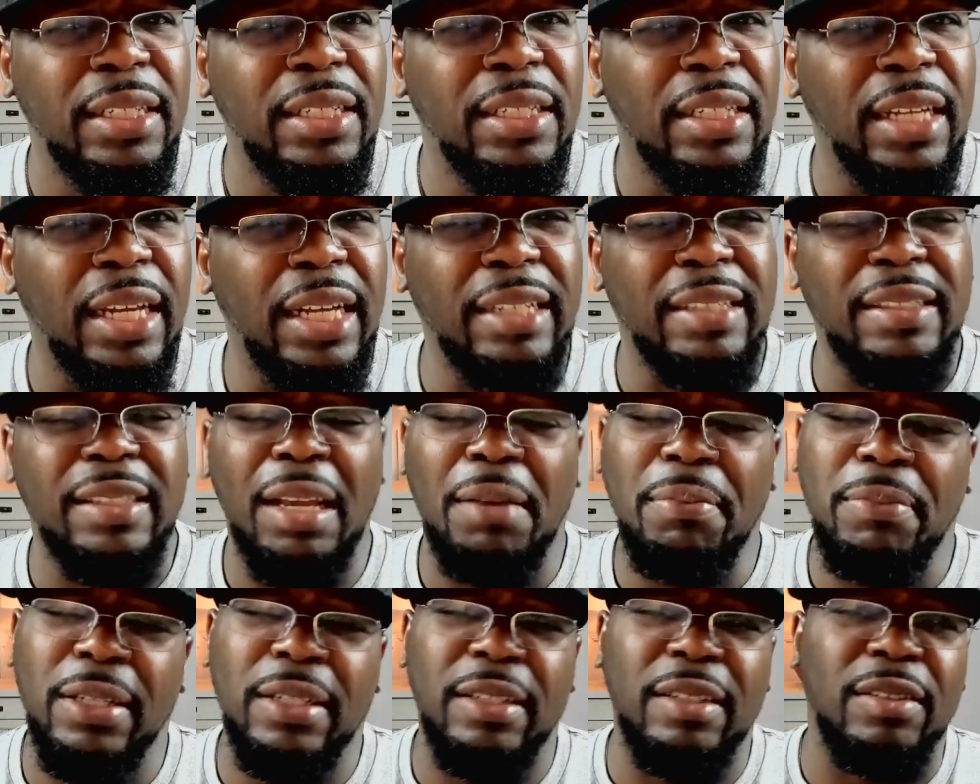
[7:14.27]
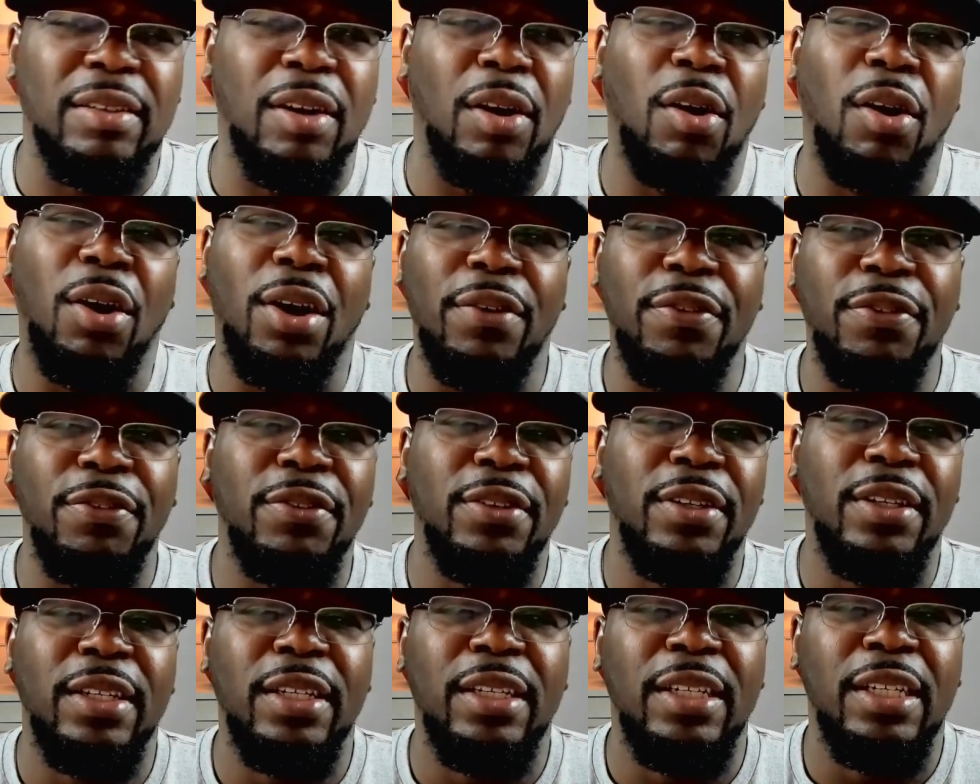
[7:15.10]
and something is off
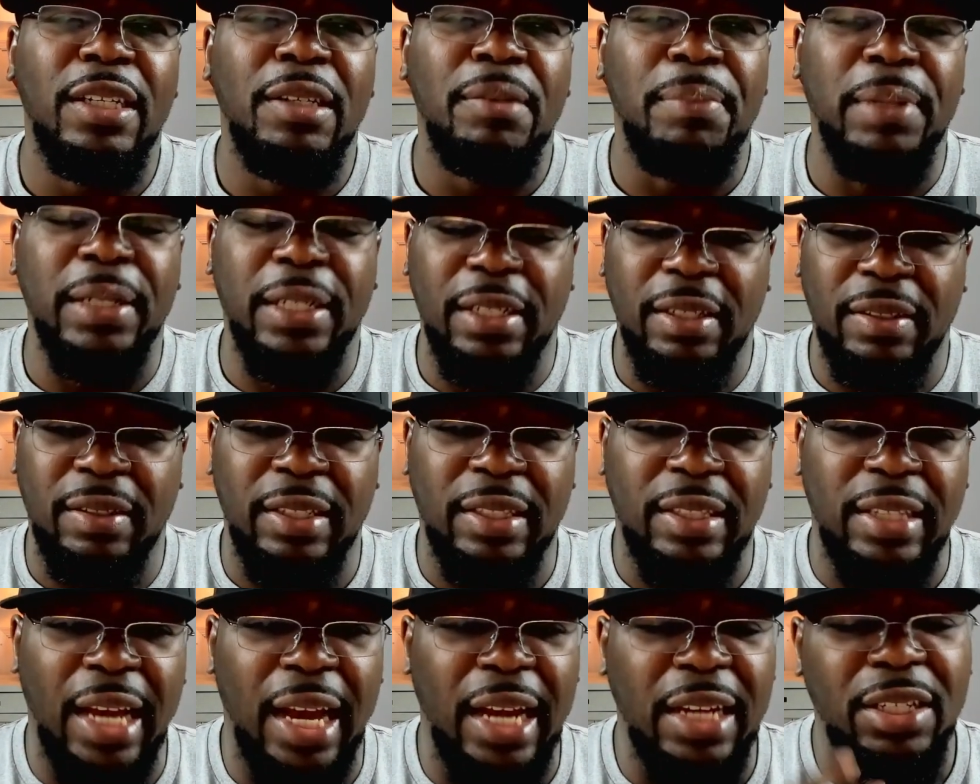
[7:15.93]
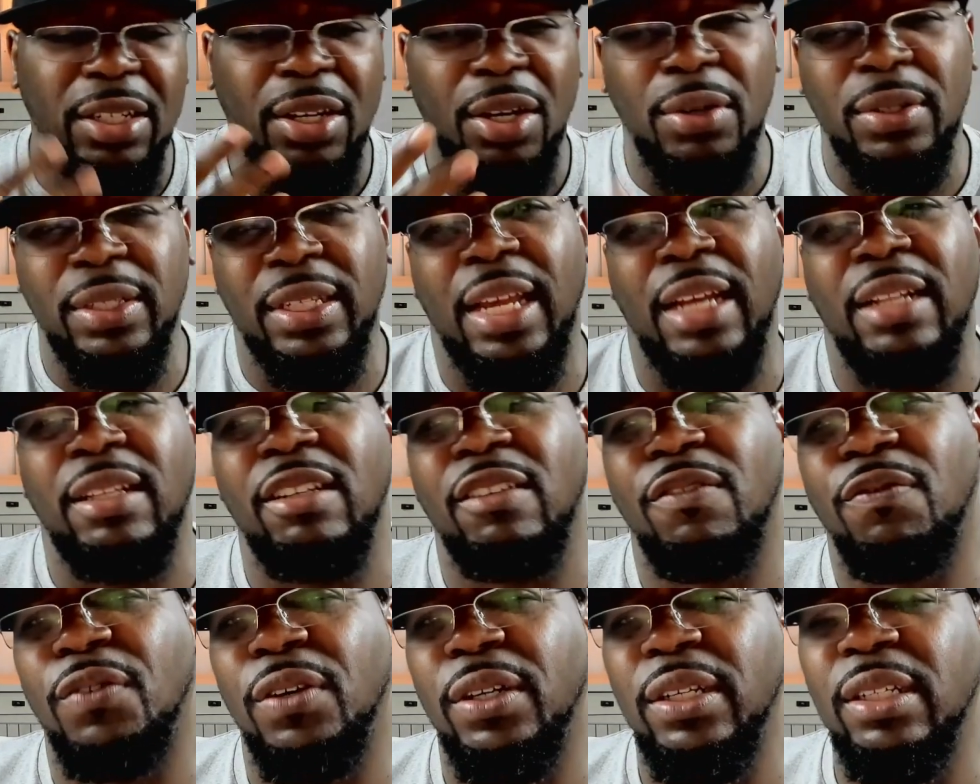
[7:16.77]
because Natasha always got this
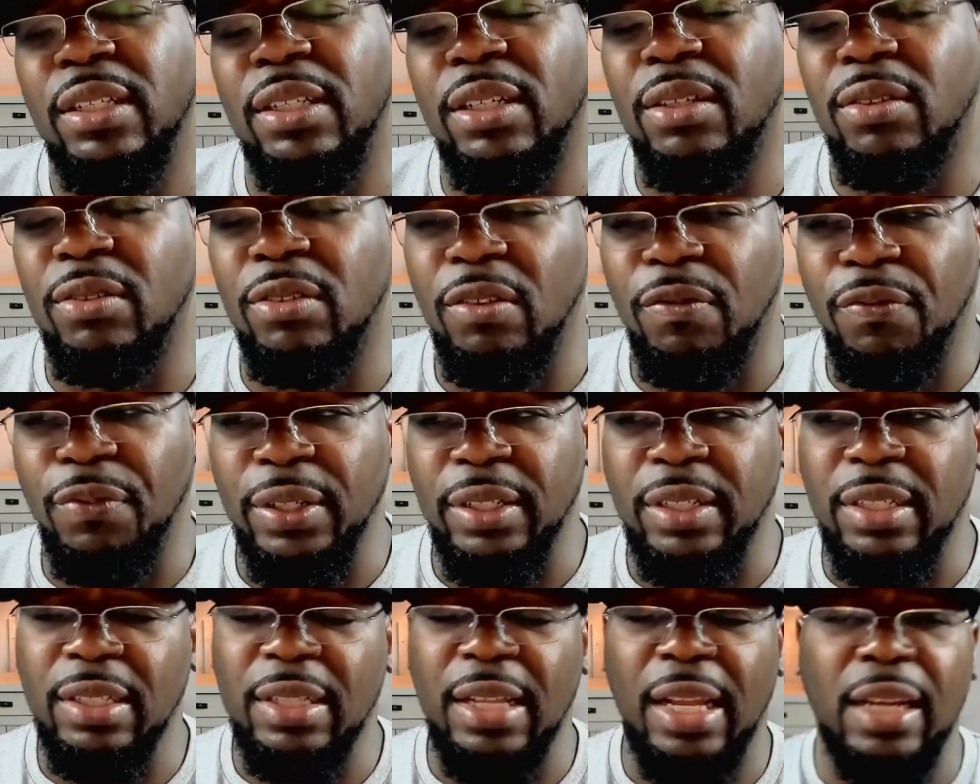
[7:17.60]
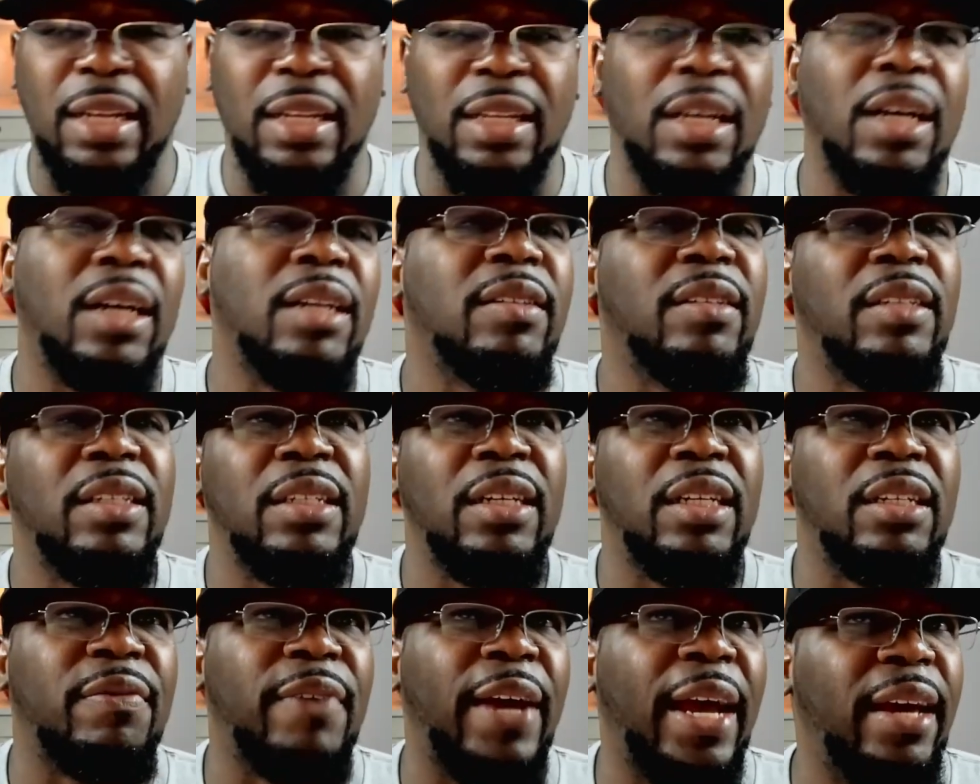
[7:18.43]
funny look on her face. She's like a young
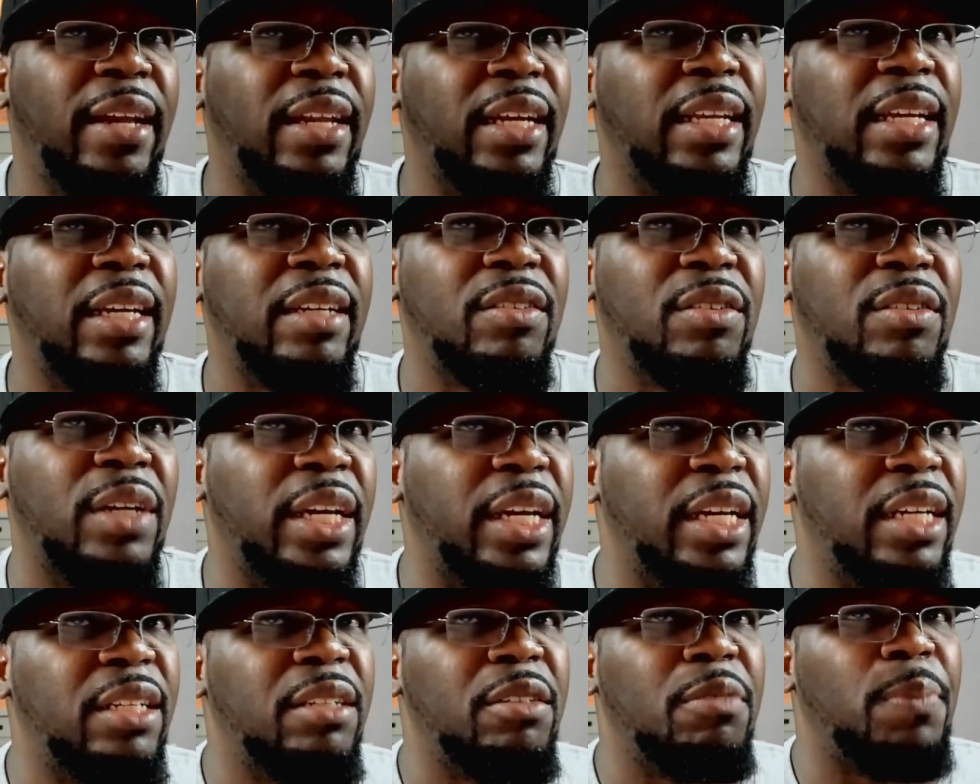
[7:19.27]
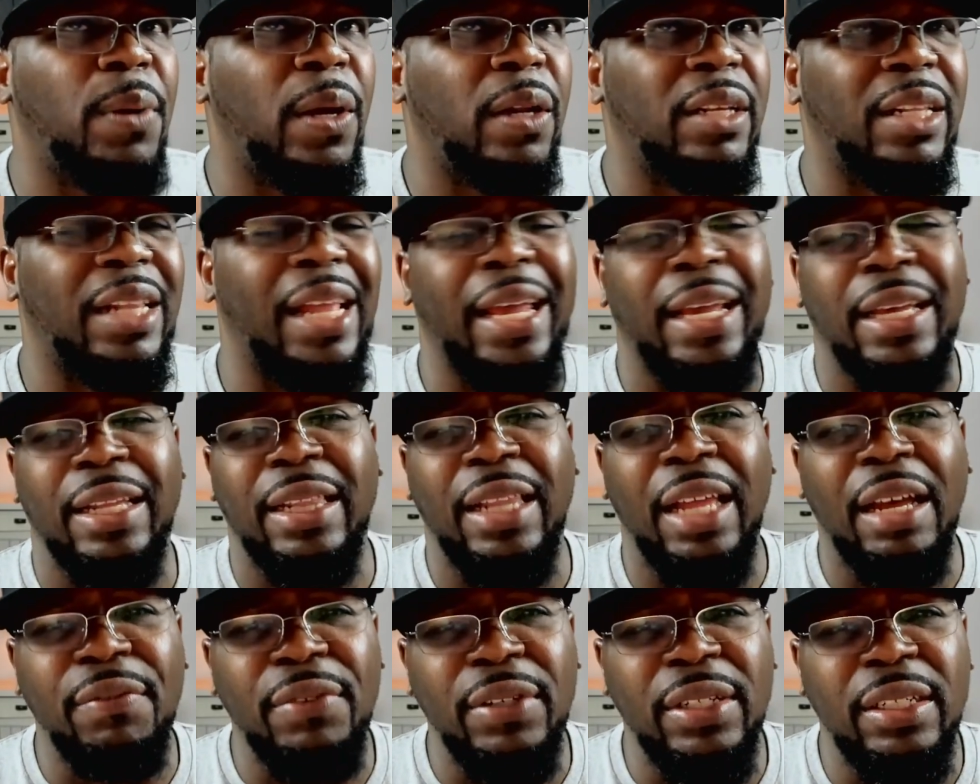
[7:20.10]
teenager. If I had to guess her age, she's probably like
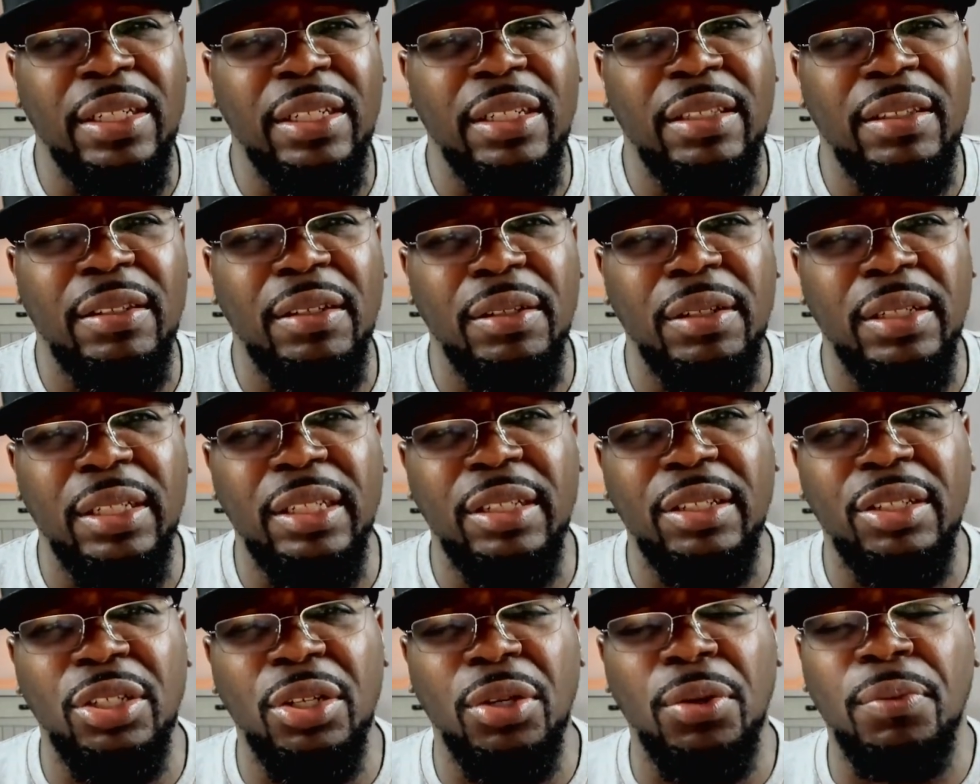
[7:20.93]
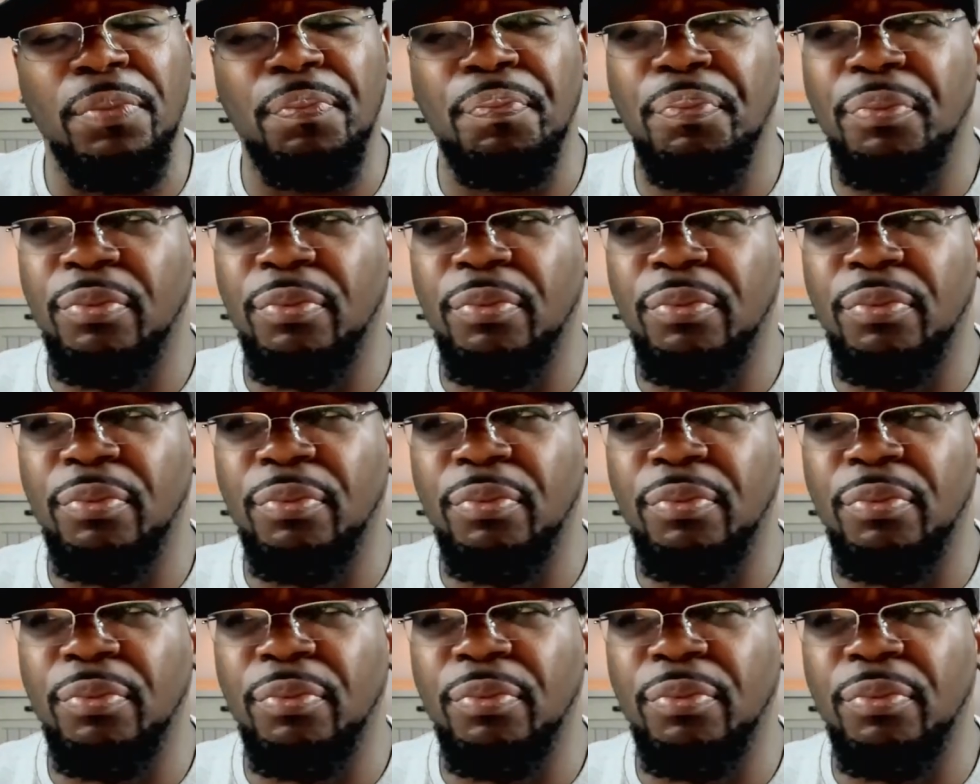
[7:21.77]
11 in this jump.